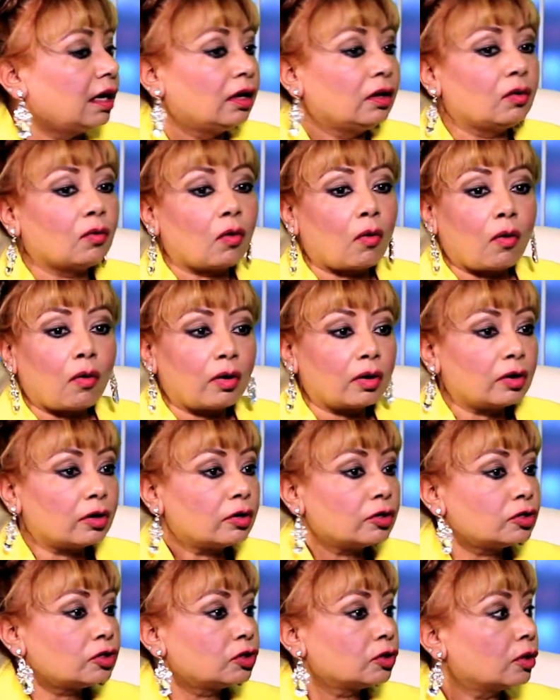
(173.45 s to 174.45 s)
in
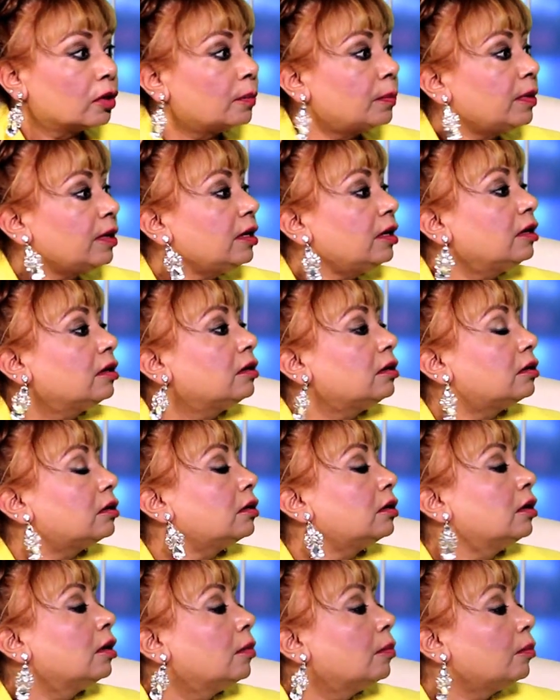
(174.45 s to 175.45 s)
order to
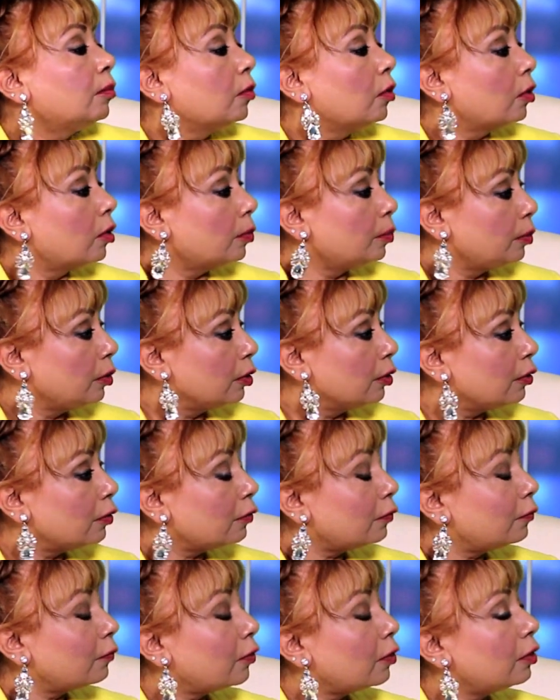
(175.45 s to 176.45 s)
appear more
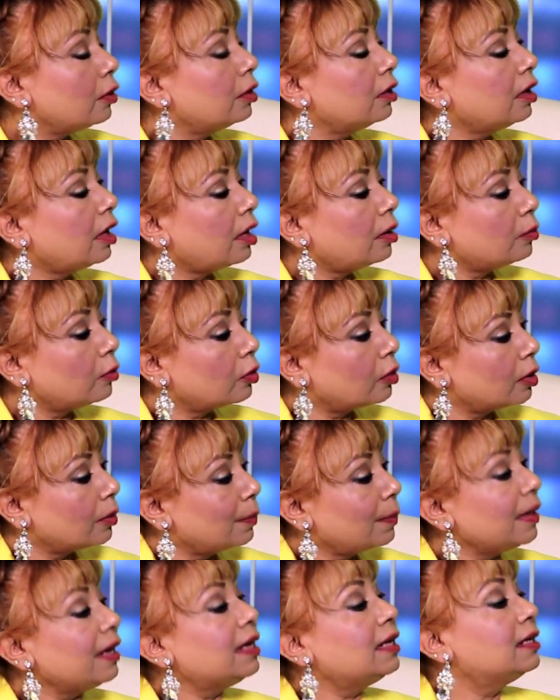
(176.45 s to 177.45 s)
beautiful and more
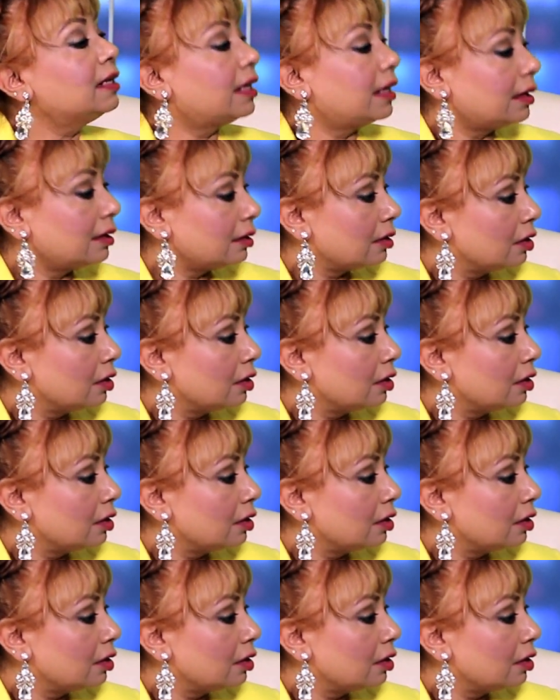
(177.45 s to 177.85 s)
appealing